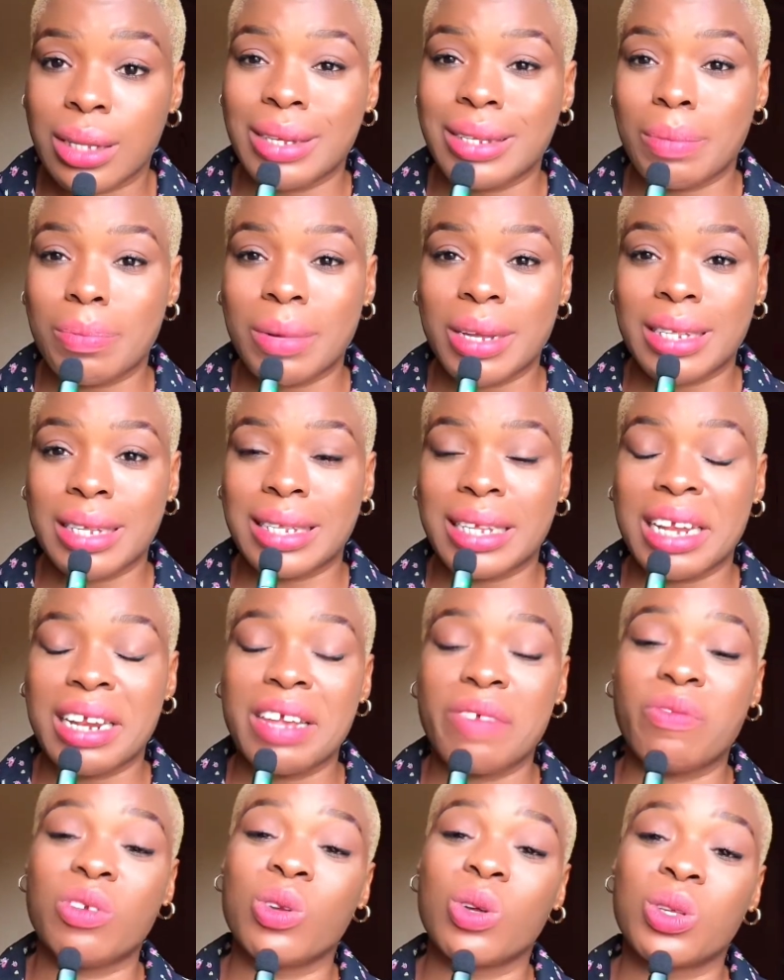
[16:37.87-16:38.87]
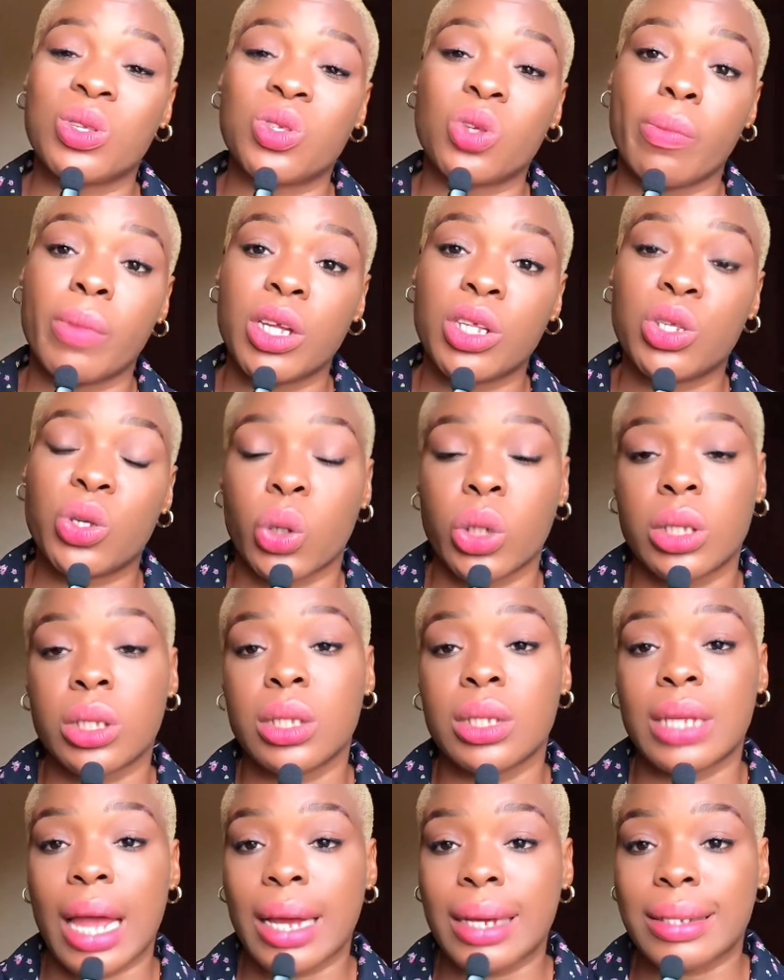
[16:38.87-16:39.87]
There's a place they said if you don't submit your
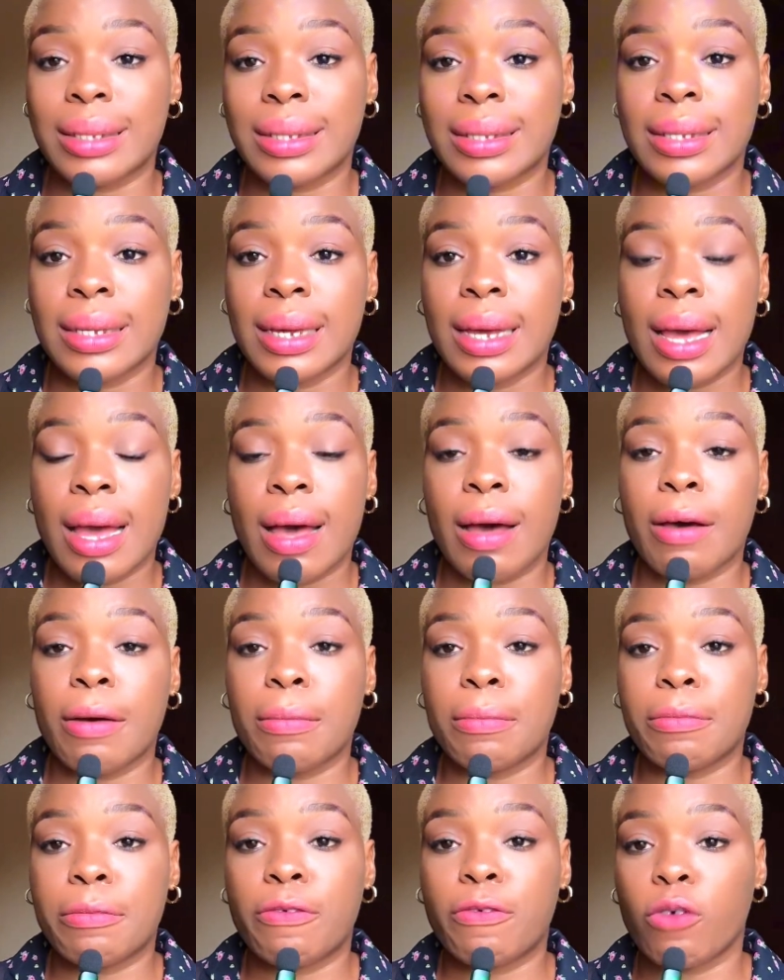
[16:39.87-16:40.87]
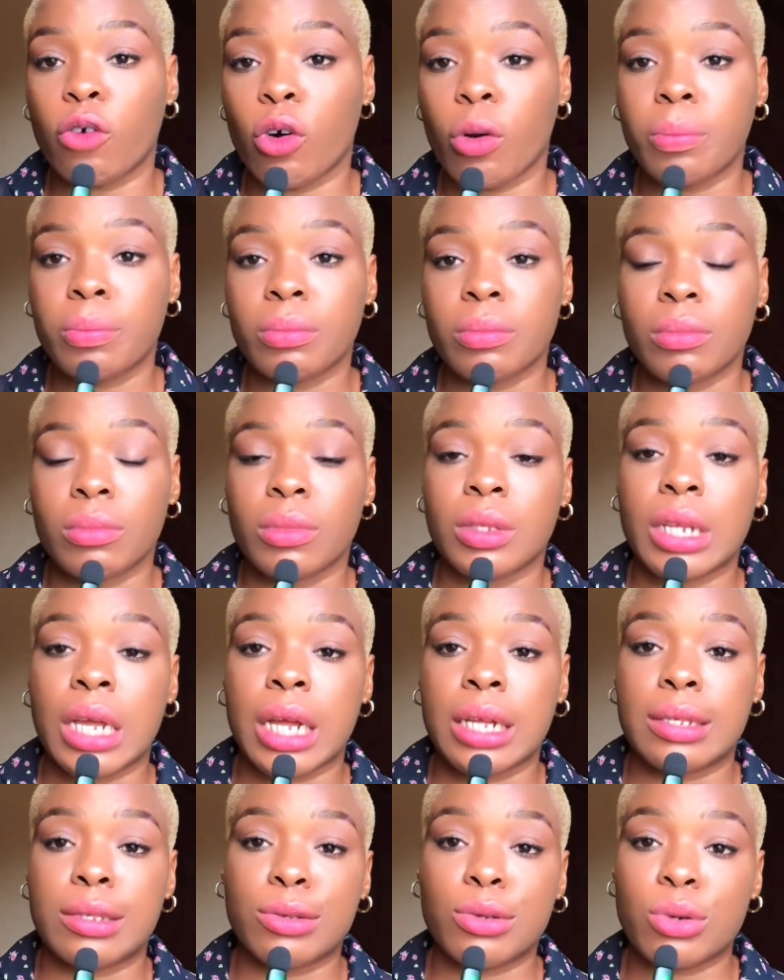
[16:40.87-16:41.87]
tax form,
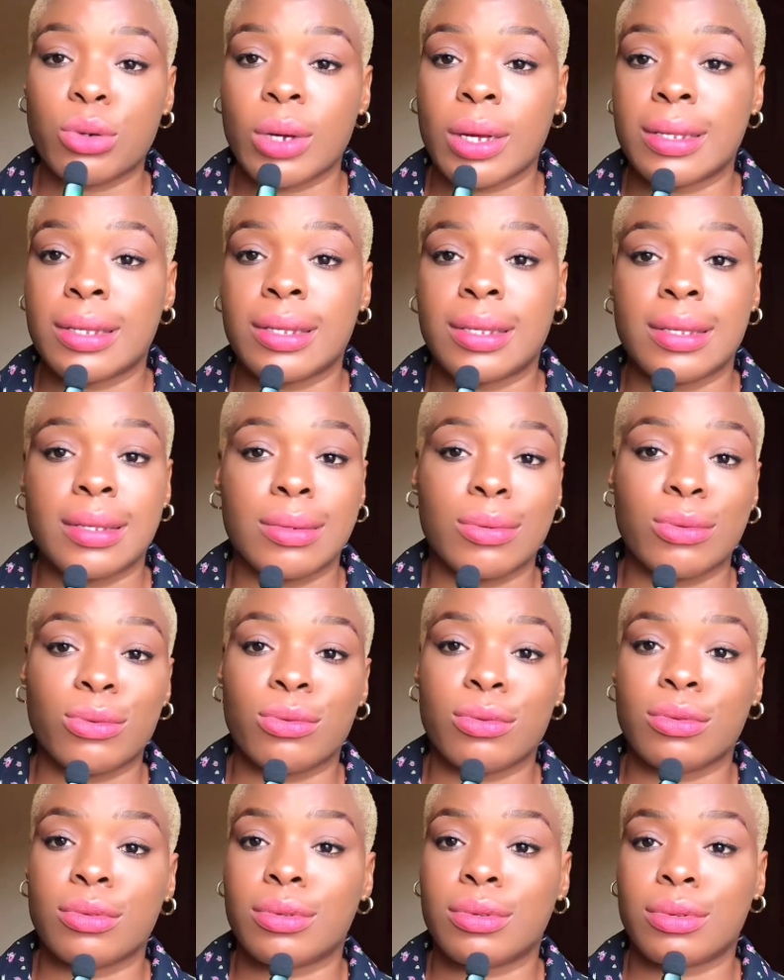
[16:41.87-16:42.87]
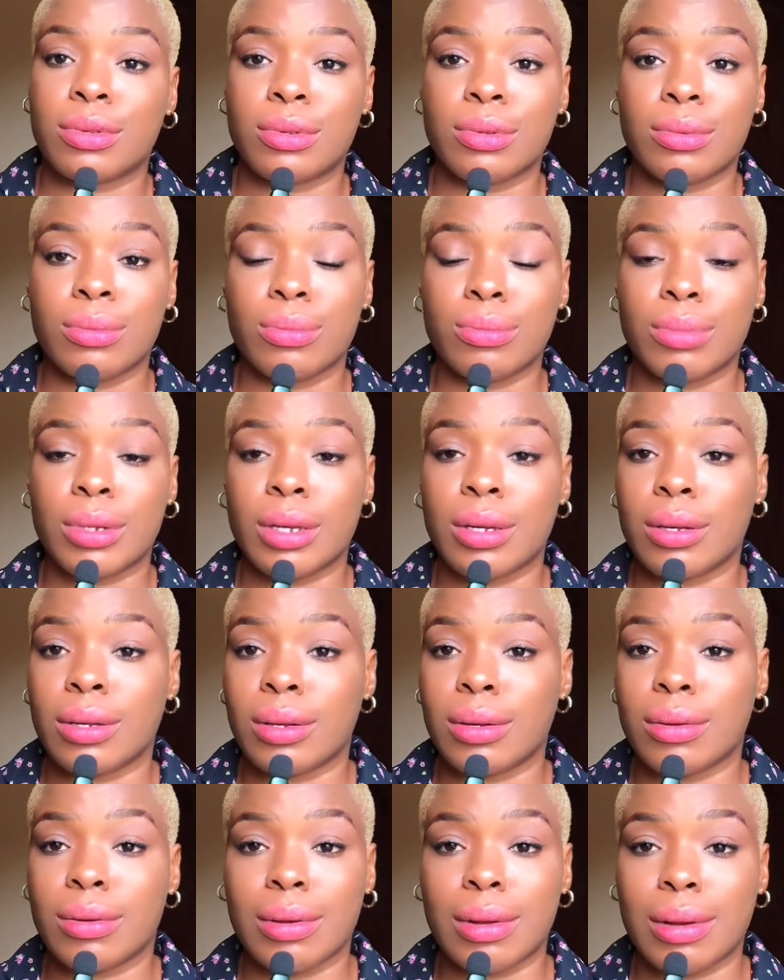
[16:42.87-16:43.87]
that US would
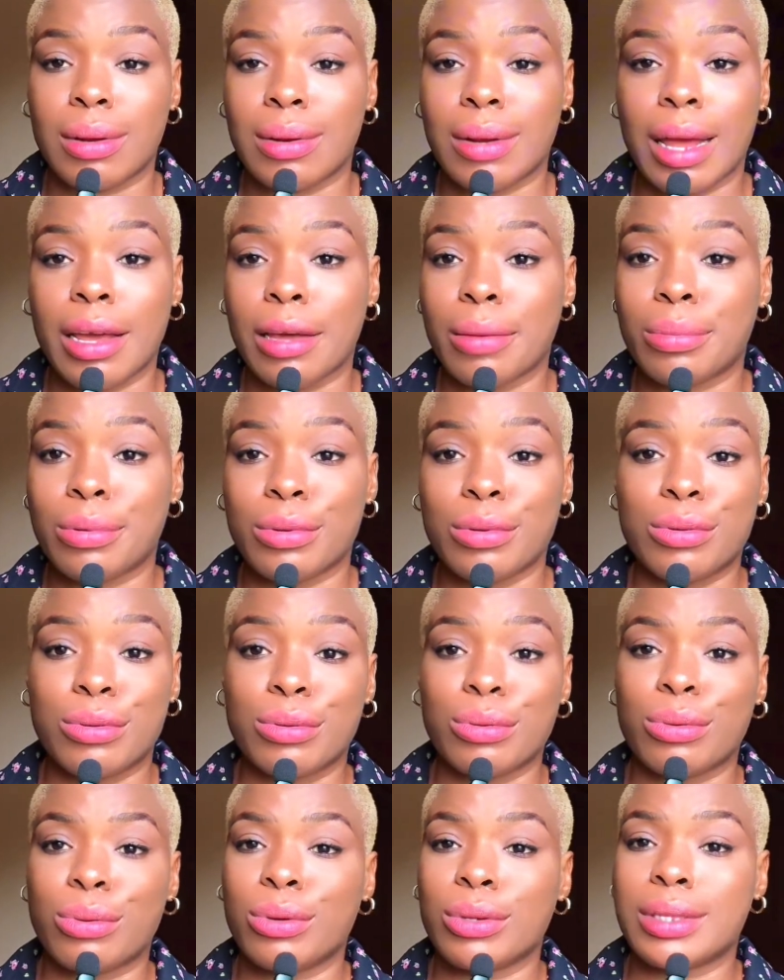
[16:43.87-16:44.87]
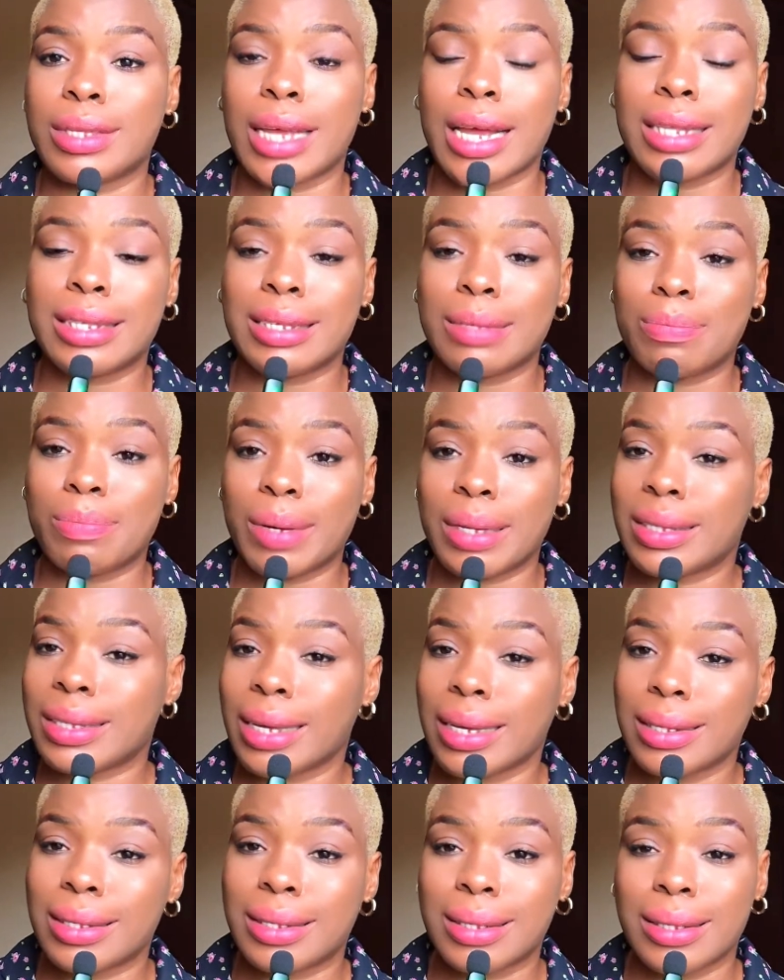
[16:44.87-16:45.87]
be liable to hold
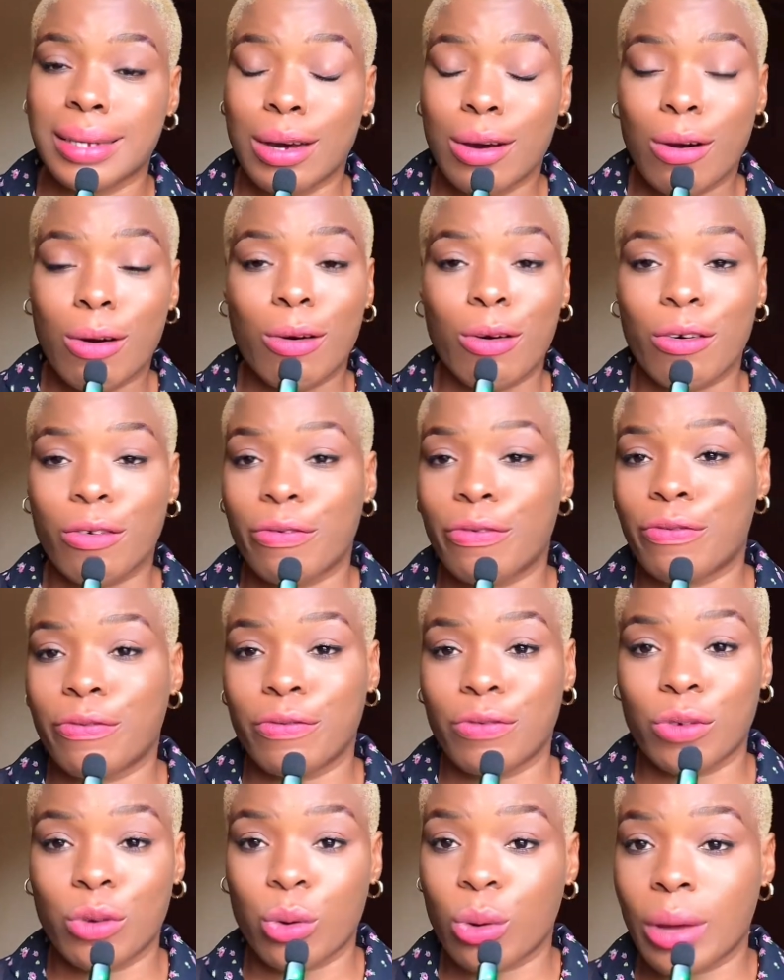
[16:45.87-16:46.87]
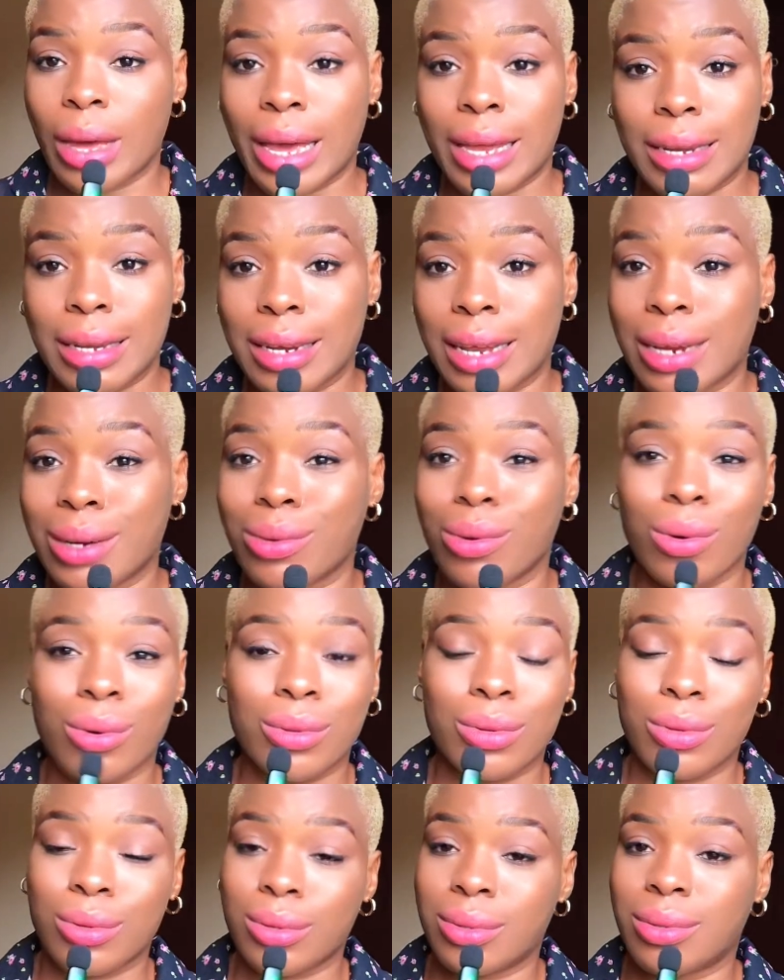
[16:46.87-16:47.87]
30% of your earning and all
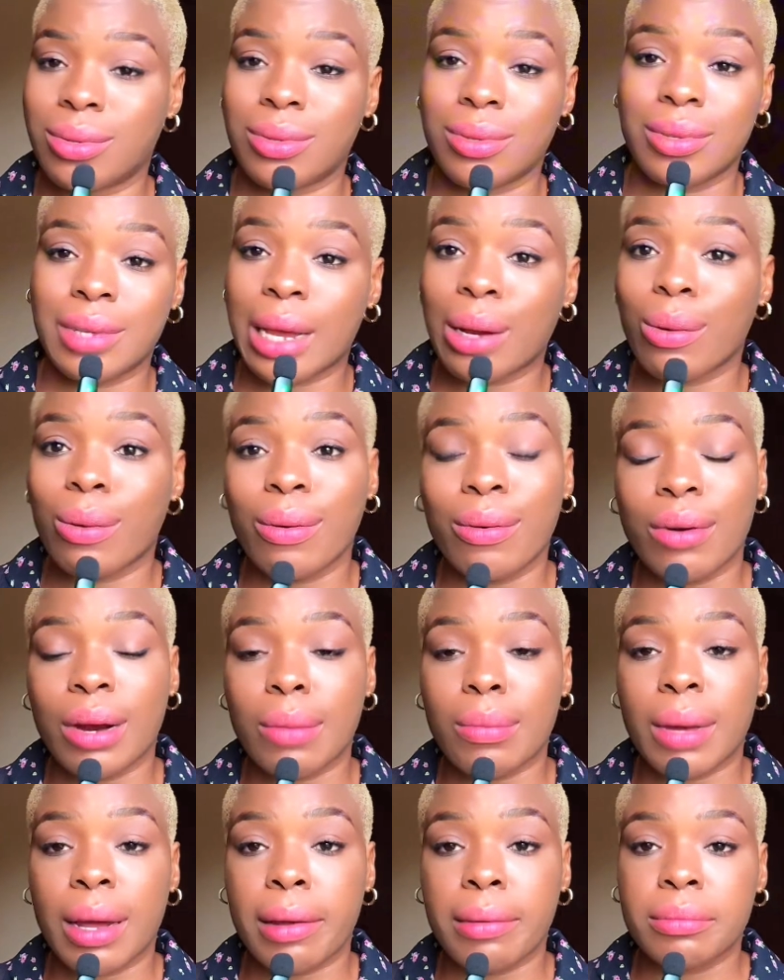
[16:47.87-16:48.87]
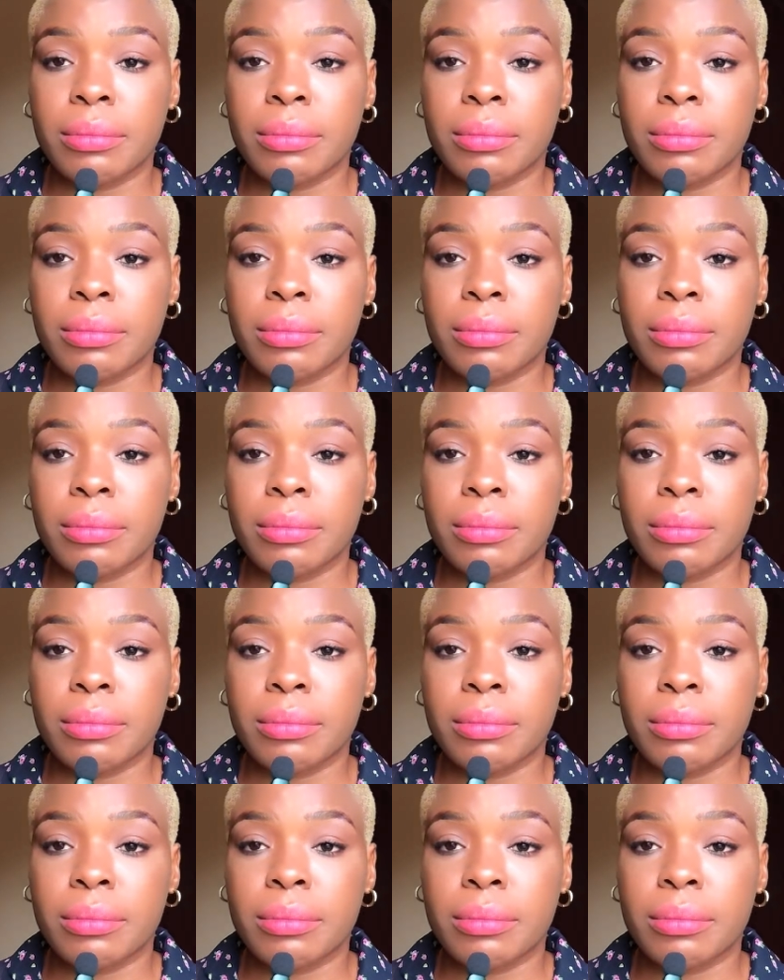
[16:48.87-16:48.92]
those, their long grammar.